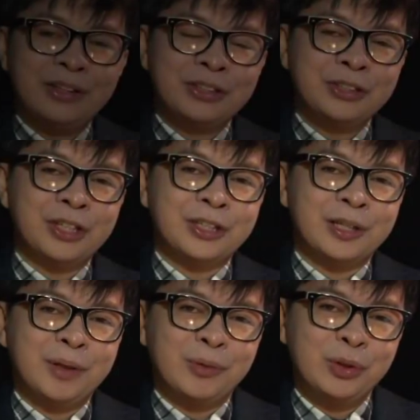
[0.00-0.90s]
ladies and
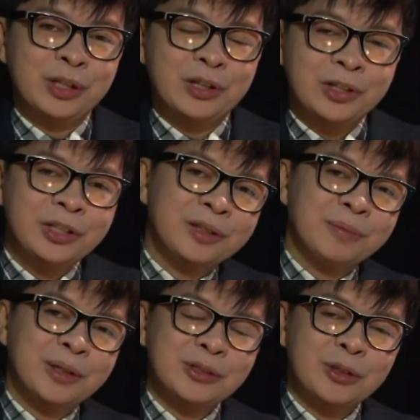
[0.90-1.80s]
gentlemen, we learned
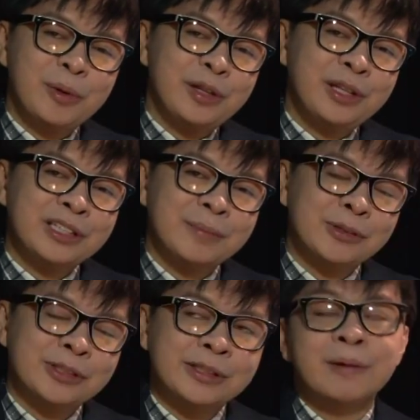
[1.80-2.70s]
about so many things
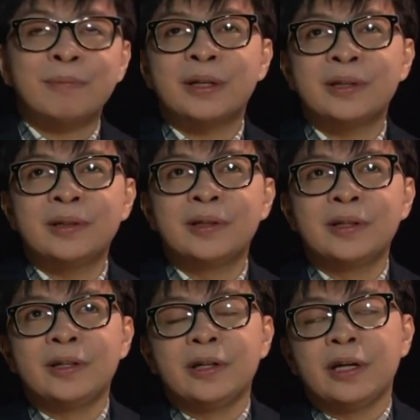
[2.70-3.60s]
about Stefaan,
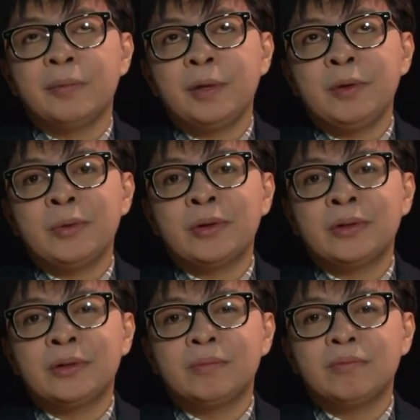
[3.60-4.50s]
and maybe we
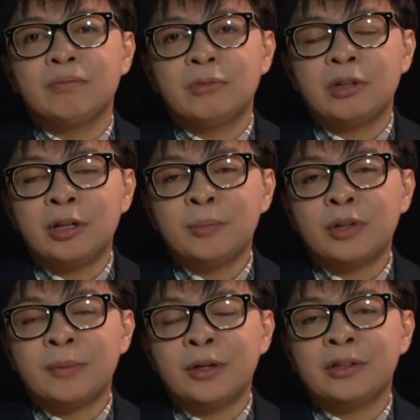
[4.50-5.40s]
could
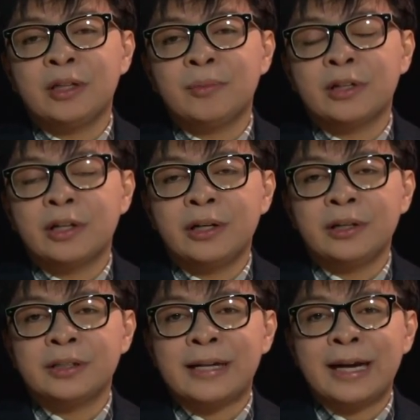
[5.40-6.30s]
learn more about him
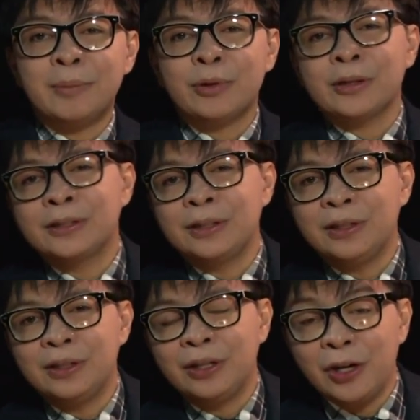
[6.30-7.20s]
regarding his
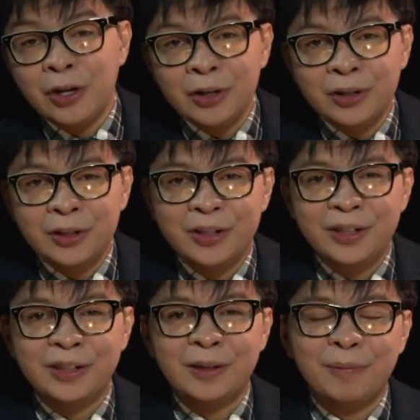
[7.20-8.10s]
advocacy here
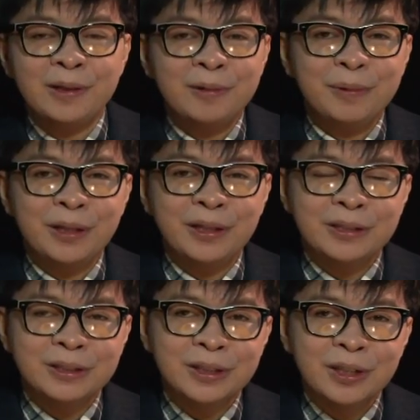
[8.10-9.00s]
in the
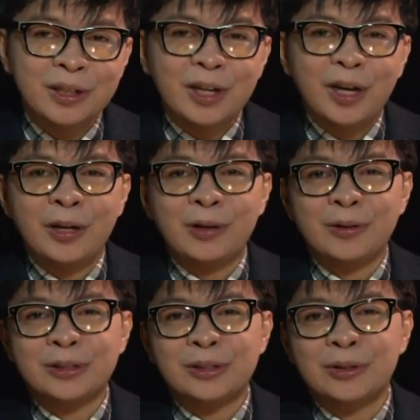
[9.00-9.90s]
Philippines
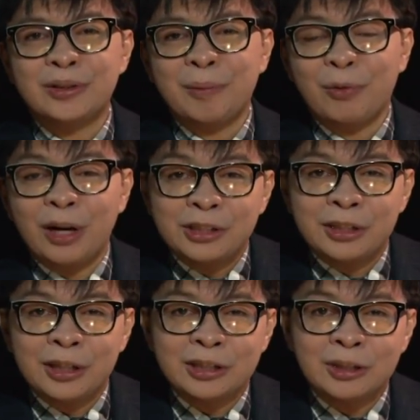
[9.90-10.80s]
and also the
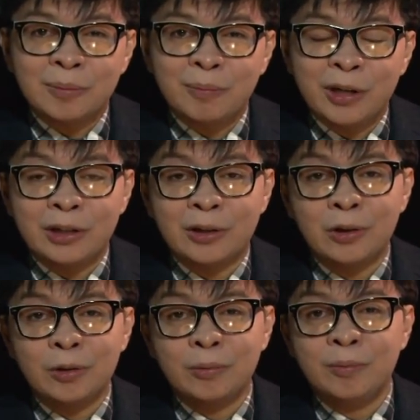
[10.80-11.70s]
projects of Better
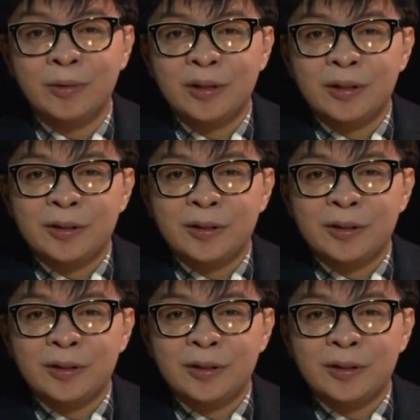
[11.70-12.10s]
Globe